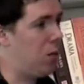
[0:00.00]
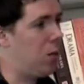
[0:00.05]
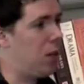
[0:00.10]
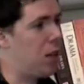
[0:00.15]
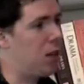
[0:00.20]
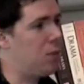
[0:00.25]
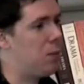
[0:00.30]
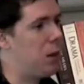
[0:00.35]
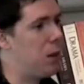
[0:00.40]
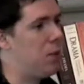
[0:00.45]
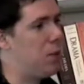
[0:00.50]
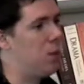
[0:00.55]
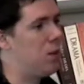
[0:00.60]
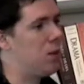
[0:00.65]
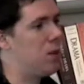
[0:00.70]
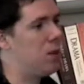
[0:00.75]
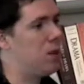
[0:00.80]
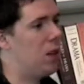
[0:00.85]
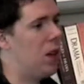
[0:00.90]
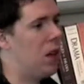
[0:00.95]
They spend
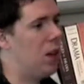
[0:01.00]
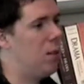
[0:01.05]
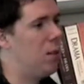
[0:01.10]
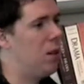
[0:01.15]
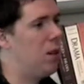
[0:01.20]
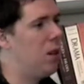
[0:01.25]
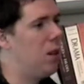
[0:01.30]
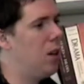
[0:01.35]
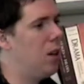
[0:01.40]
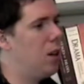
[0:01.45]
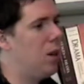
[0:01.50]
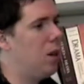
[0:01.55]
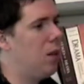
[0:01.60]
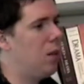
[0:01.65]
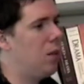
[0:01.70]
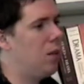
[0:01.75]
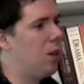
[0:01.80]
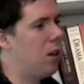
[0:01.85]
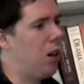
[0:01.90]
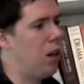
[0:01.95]
most of the time
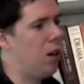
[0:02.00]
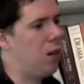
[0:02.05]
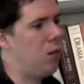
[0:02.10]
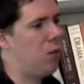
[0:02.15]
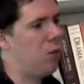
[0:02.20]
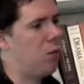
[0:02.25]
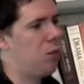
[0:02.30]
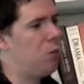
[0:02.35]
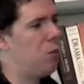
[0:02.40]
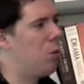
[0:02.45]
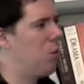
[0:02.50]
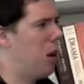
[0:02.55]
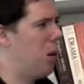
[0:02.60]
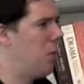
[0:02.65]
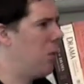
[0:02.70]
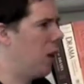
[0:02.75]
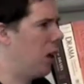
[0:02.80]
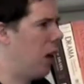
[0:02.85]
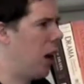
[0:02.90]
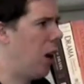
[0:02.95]
kind of
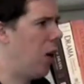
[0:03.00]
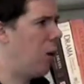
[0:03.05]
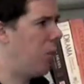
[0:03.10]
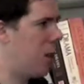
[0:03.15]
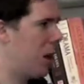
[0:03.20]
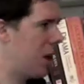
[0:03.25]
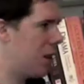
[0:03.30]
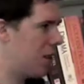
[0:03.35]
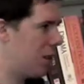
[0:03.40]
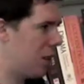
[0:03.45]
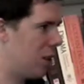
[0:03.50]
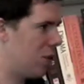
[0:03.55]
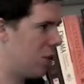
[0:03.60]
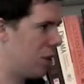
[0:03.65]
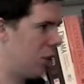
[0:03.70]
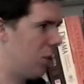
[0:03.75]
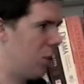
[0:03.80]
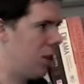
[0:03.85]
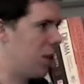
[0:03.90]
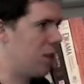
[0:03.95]
remembering how amazing
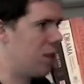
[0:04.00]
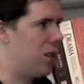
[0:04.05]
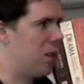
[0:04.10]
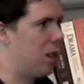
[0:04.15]
she was,